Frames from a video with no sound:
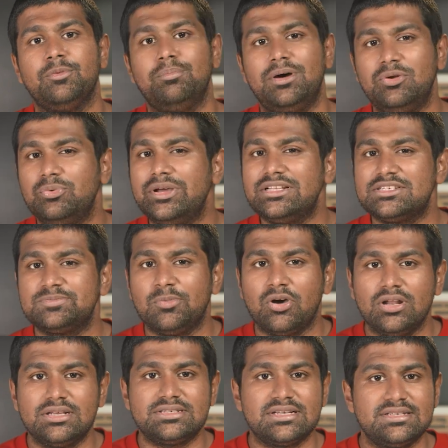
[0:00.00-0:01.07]
but with
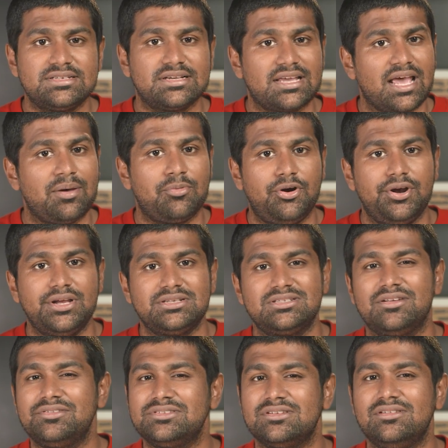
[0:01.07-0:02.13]
smaller sensor cameras,
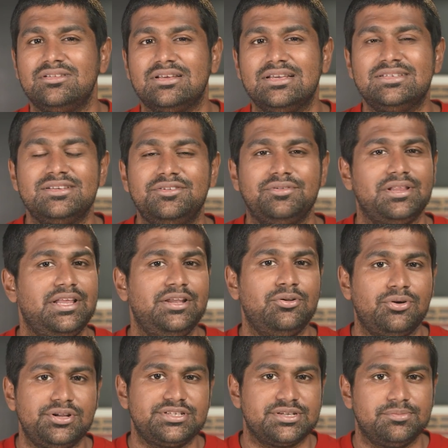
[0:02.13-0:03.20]
the result isn't really
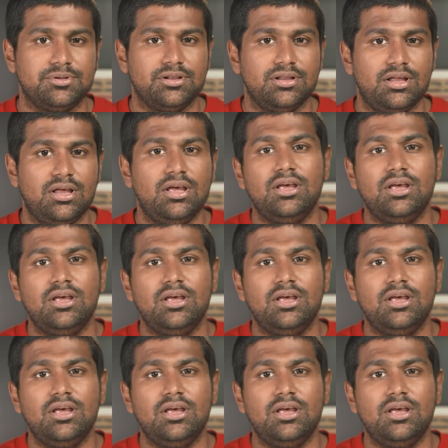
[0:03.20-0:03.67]
noticeable.